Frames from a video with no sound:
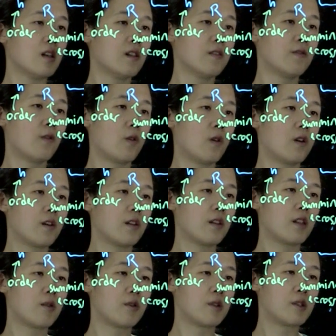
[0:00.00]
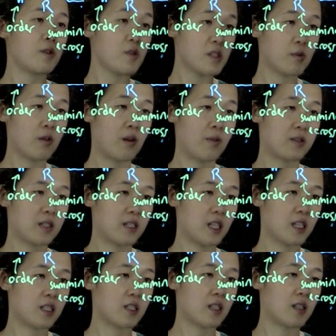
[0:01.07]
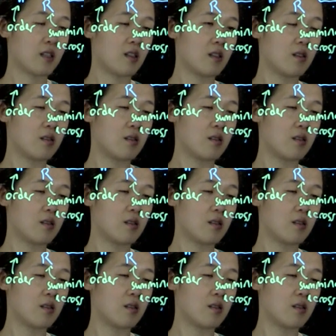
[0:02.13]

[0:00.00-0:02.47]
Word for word: for the reducible representation